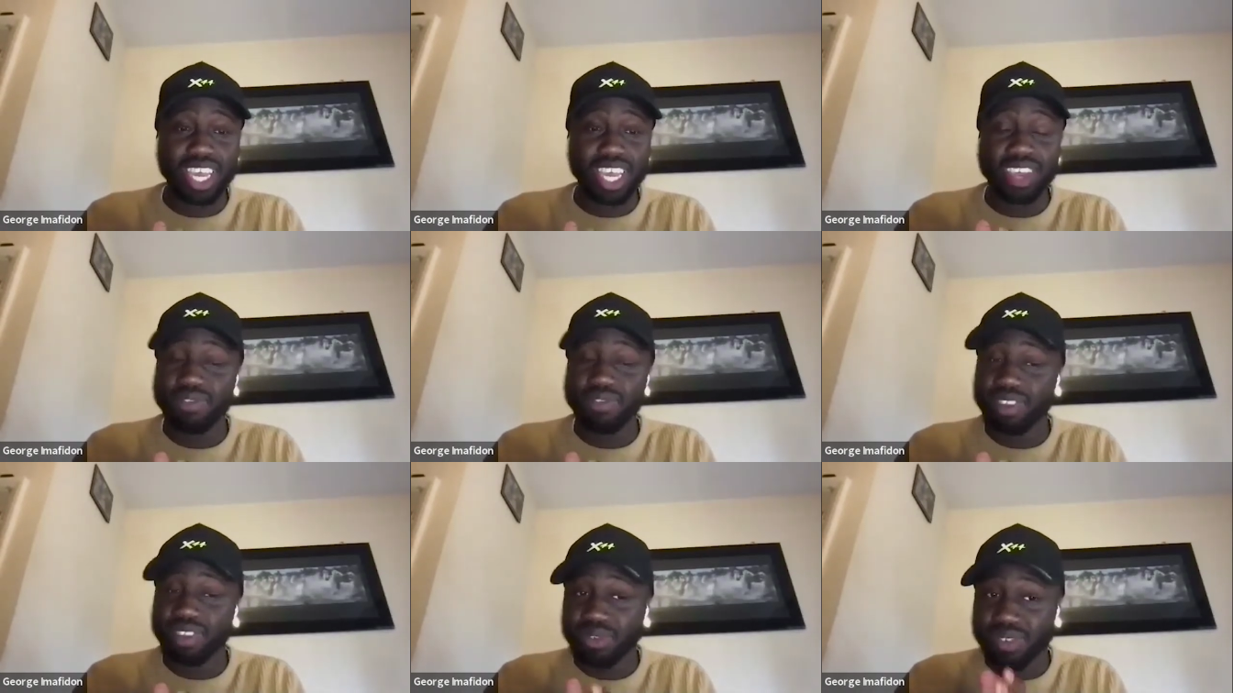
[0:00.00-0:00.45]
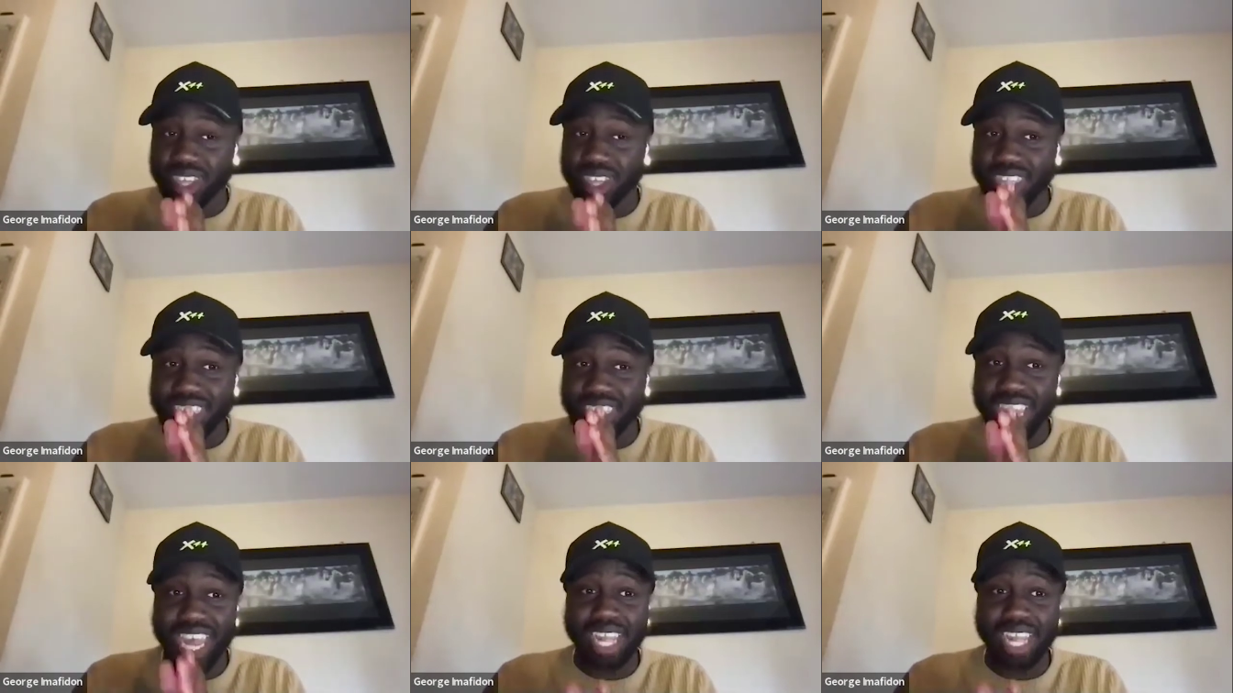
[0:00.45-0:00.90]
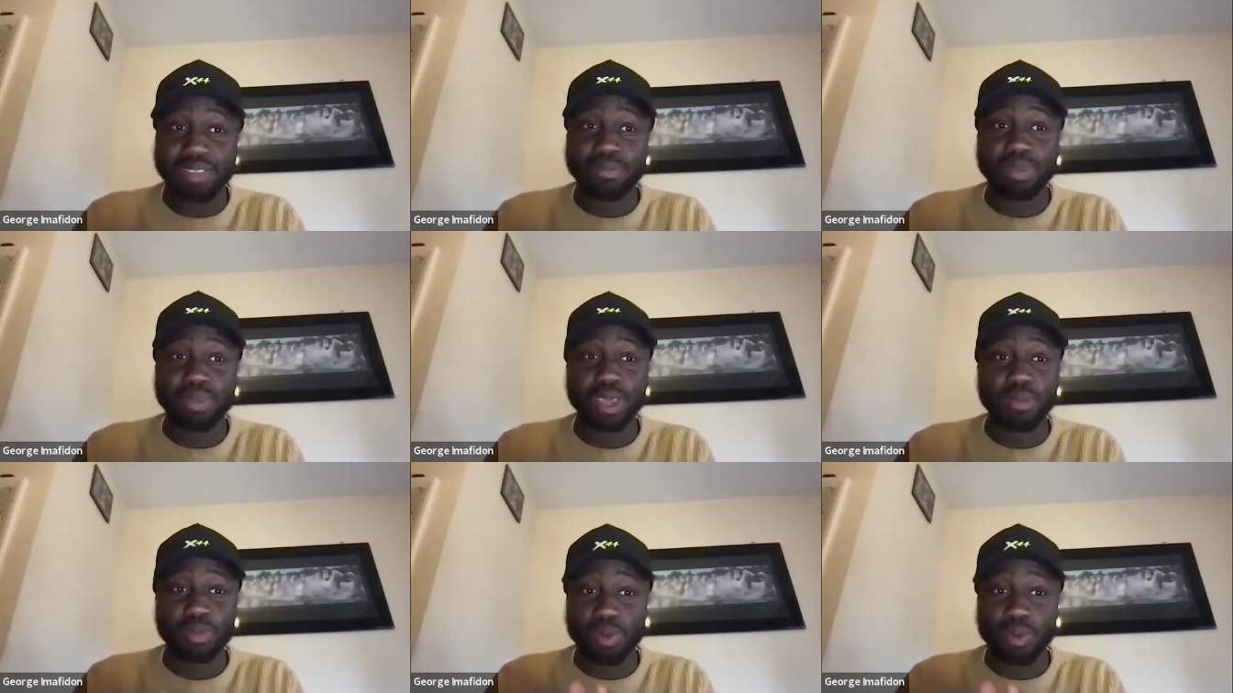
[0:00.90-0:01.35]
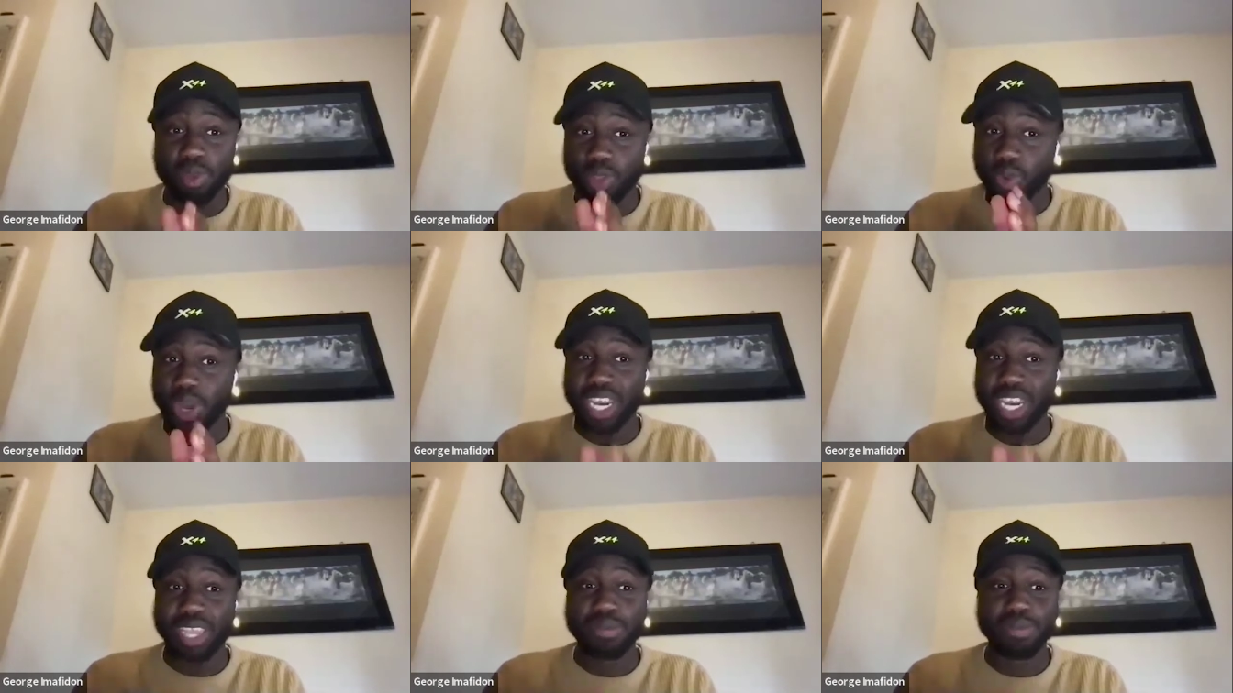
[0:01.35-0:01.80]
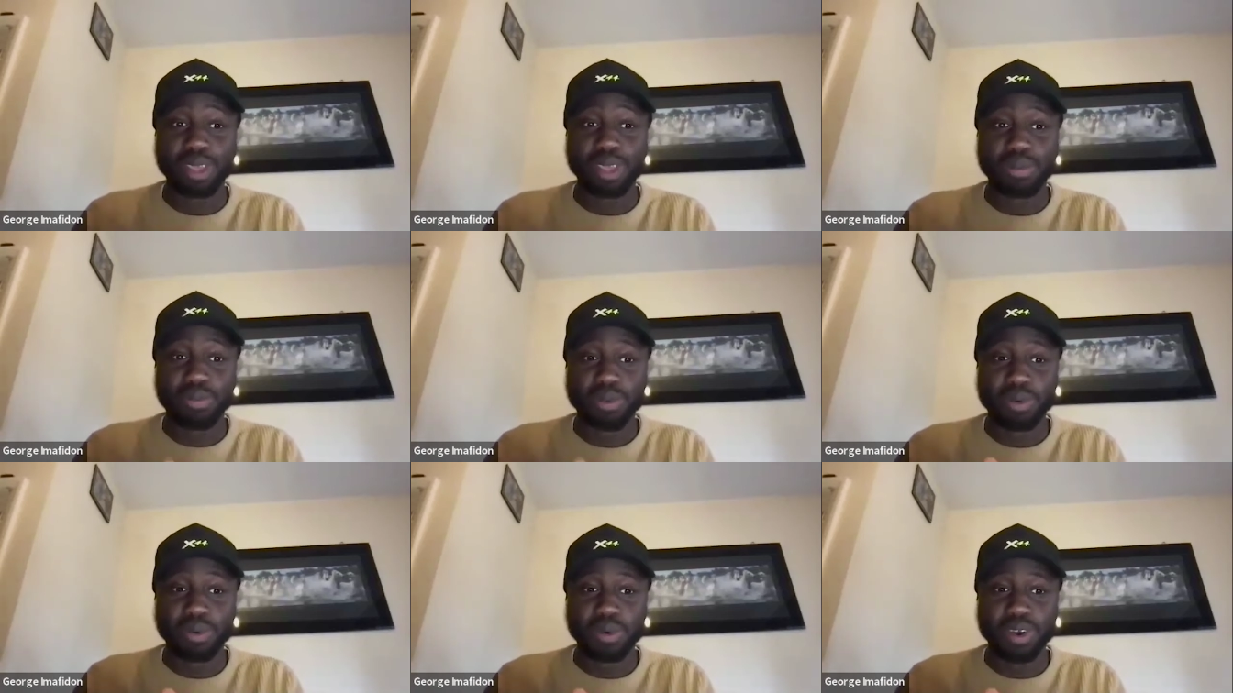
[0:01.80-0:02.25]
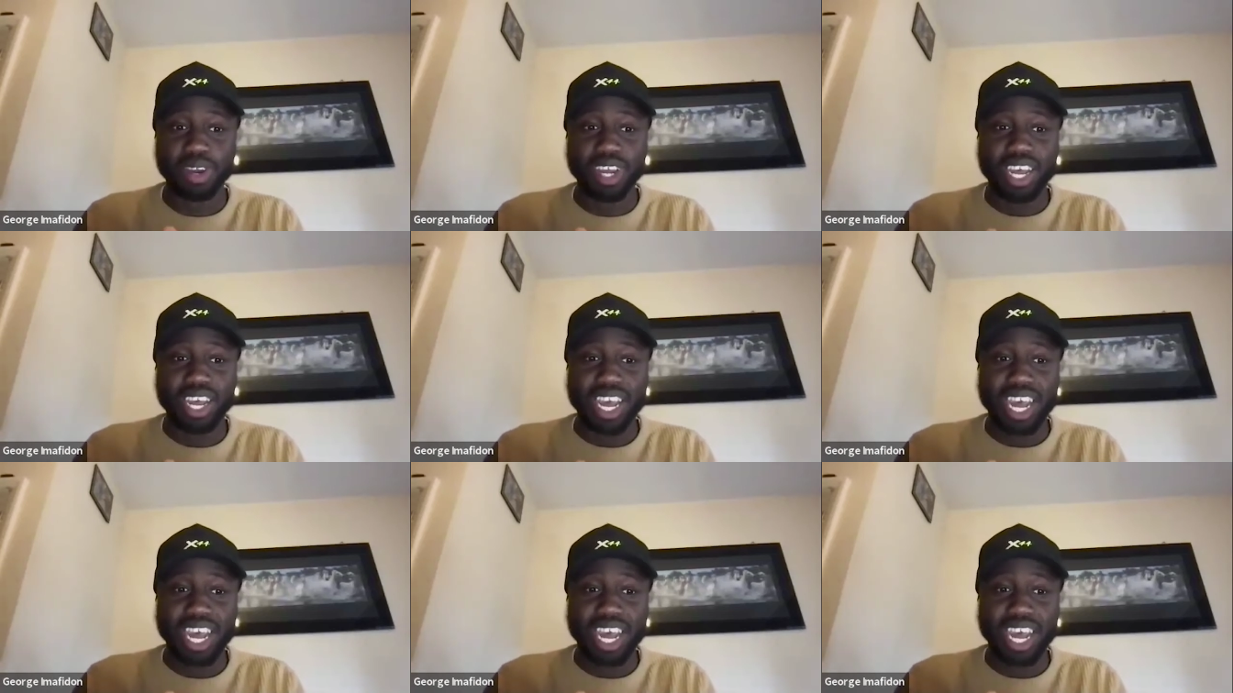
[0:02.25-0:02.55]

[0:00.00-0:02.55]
Even if it's 10 people, 20 people,